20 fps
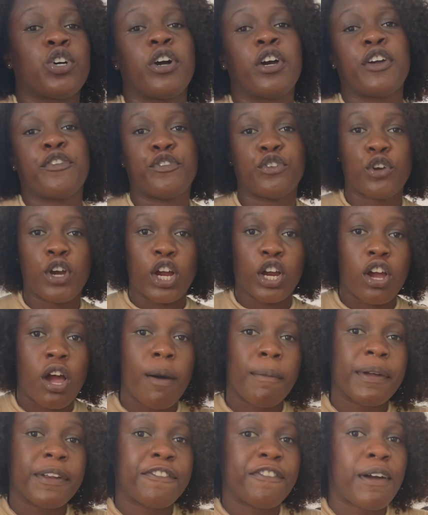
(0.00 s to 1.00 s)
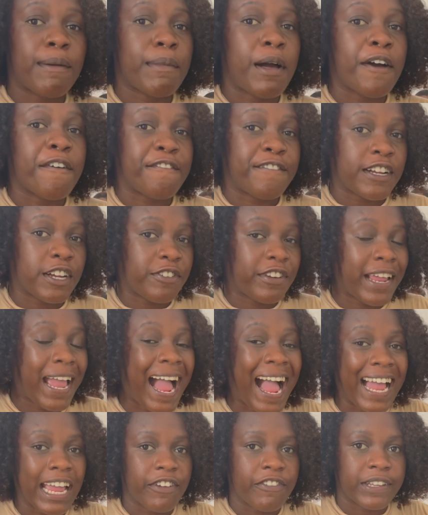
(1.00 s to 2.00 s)
if you are coming from a very
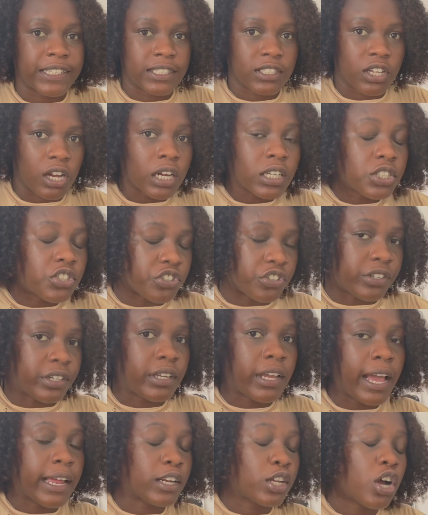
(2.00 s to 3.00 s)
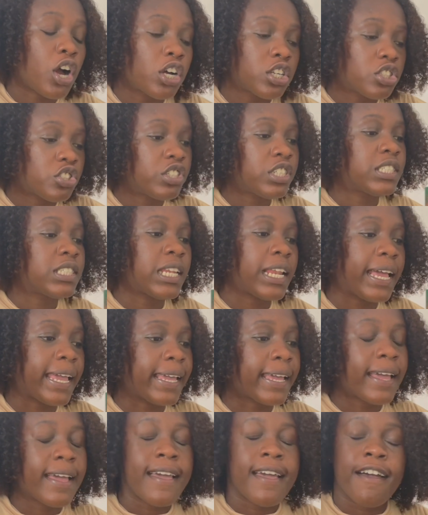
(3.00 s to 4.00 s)
high-risk country, and countries like
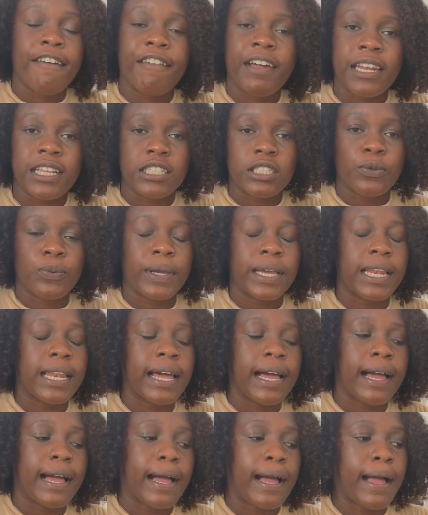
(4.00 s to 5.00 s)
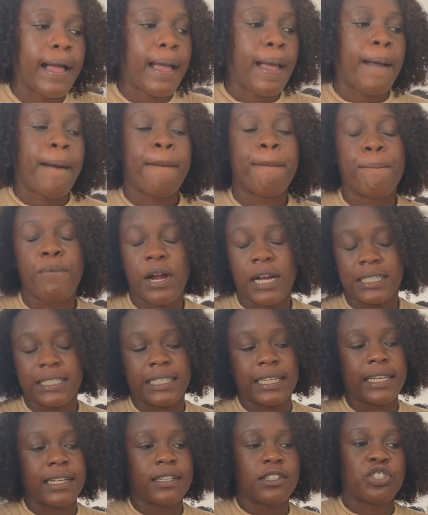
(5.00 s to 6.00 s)
Venezuela,
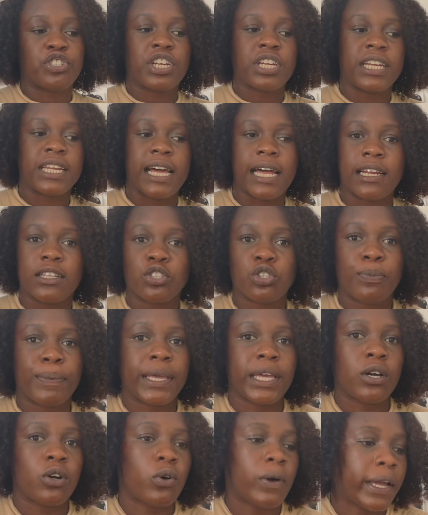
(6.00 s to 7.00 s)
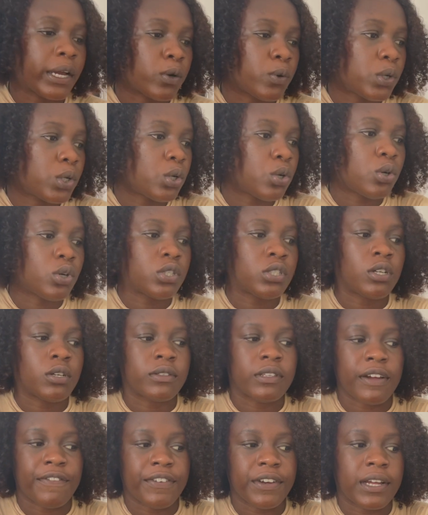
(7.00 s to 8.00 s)
Brazil, Trinidad and Tobago, Ecuador, South
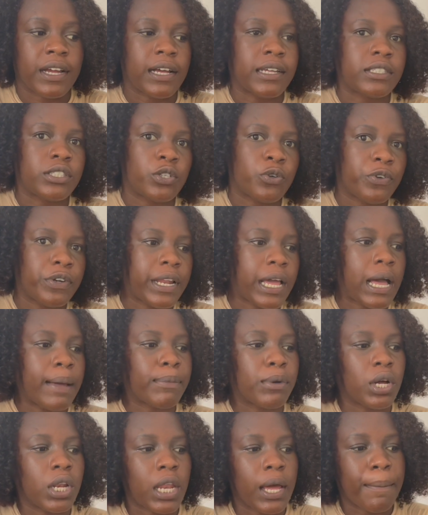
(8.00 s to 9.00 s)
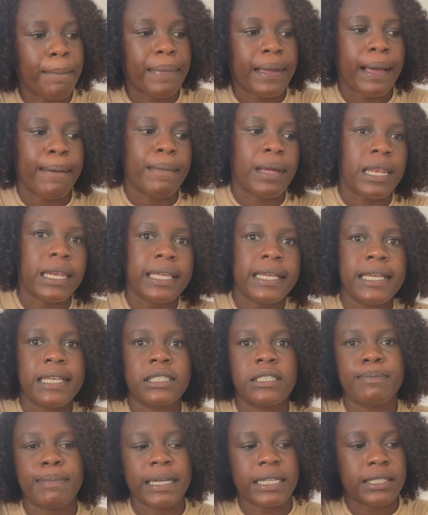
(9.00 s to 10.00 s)
Africa, Suriname, Colombia,
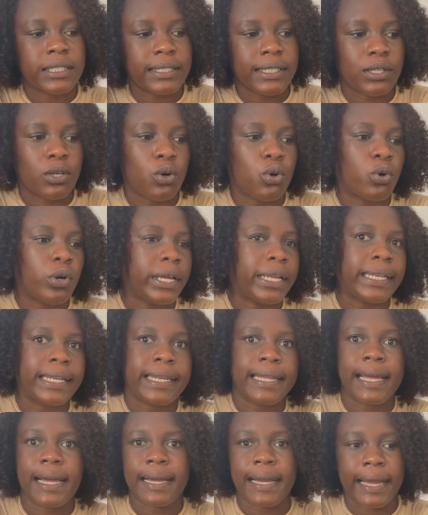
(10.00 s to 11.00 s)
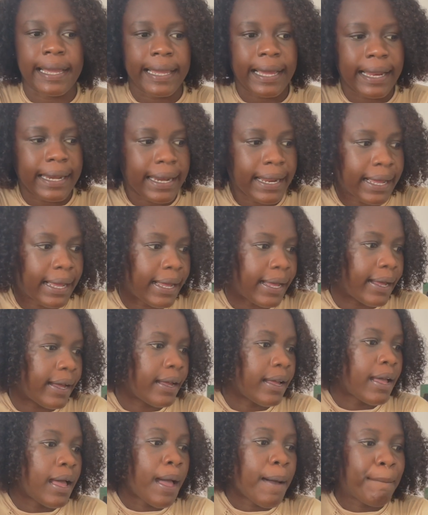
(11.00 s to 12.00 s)
Belize, Mexico, India, Guyana,
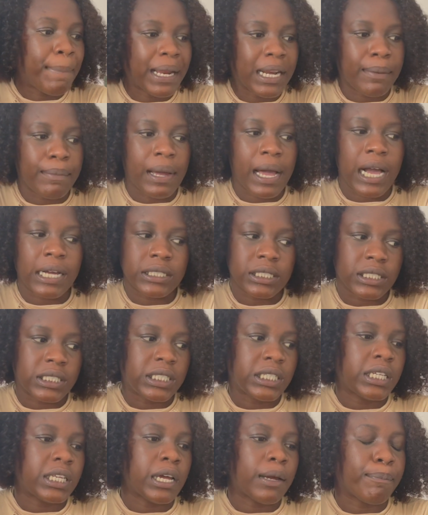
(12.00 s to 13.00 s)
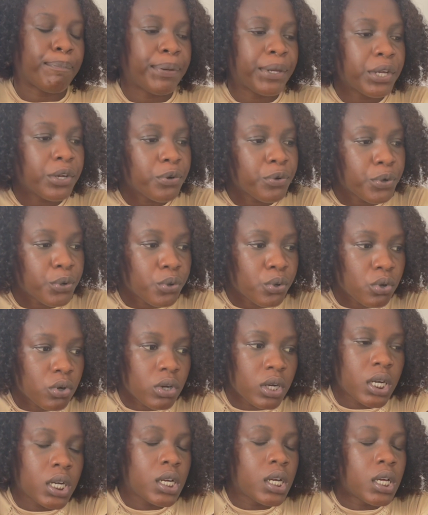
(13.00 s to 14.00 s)
Panama, Argentina, and
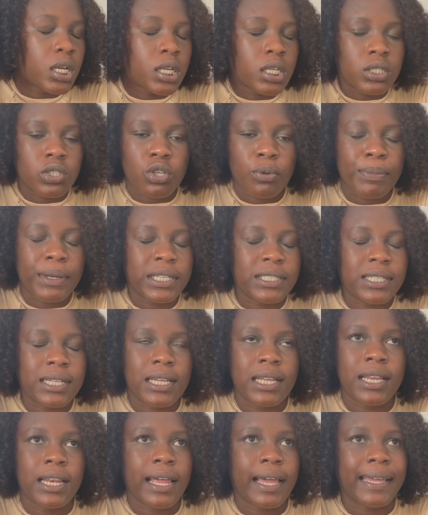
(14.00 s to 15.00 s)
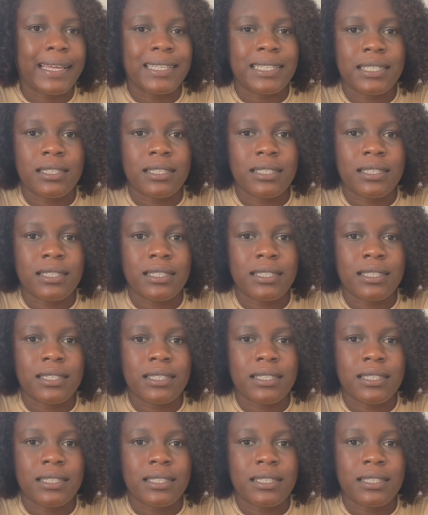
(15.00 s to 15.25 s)
Peru. So basically, like,